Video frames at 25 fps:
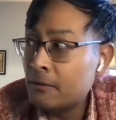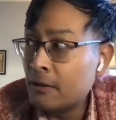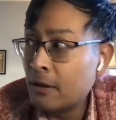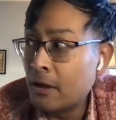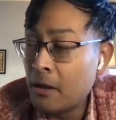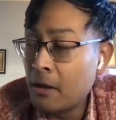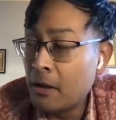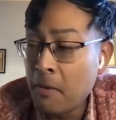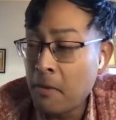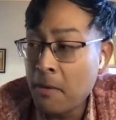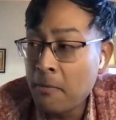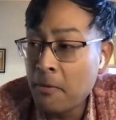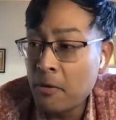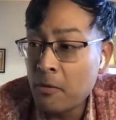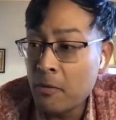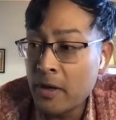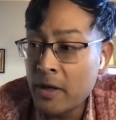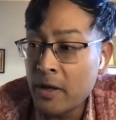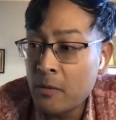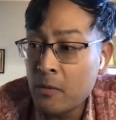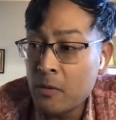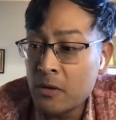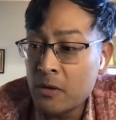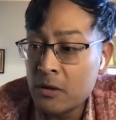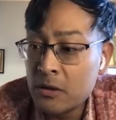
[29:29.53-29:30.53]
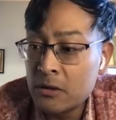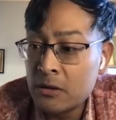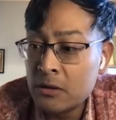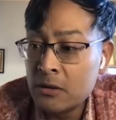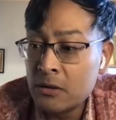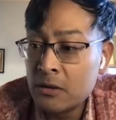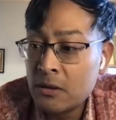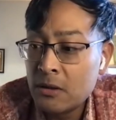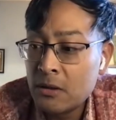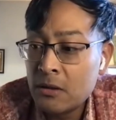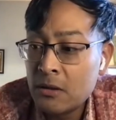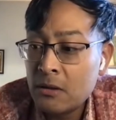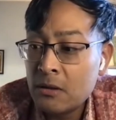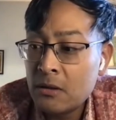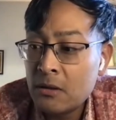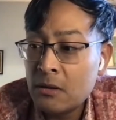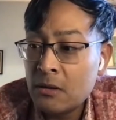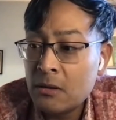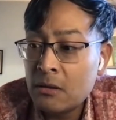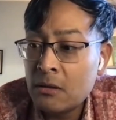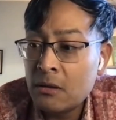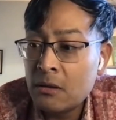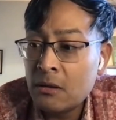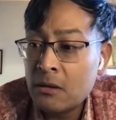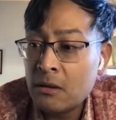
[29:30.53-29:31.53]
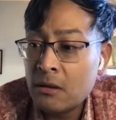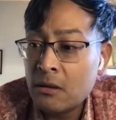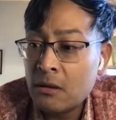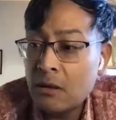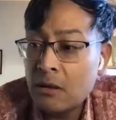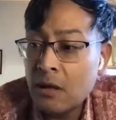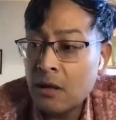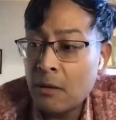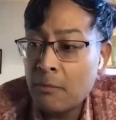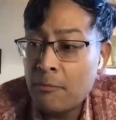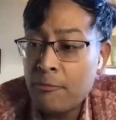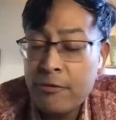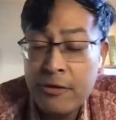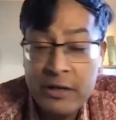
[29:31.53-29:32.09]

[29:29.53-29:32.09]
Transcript: Now, remember, we were a